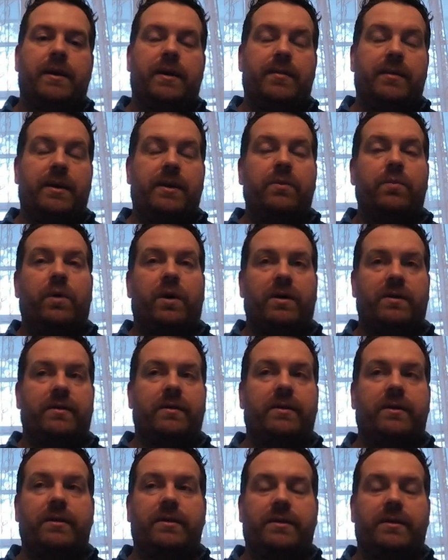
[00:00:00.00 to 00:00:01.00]
I mean, you walked
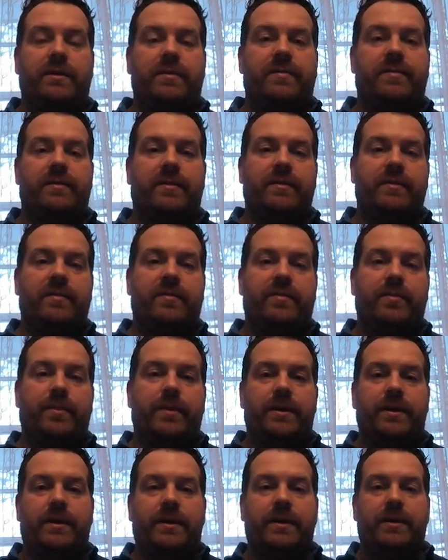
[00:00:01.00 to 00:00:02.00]
a good distance,
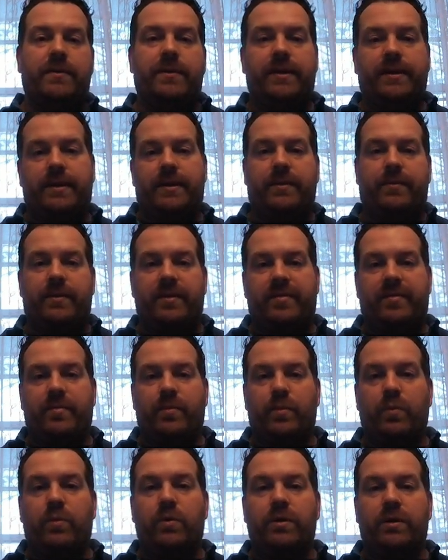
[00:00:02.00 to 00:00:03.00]
but you ended up at
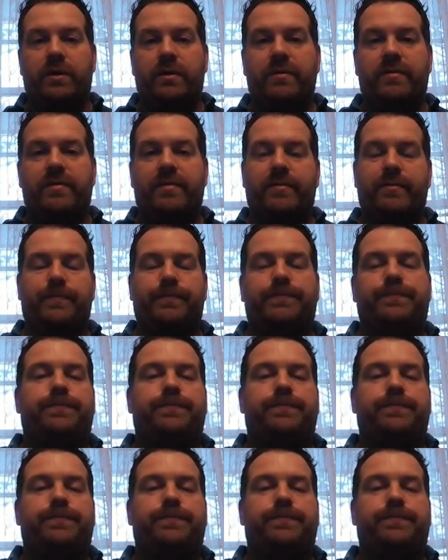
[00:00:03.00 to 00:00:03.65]
some woods.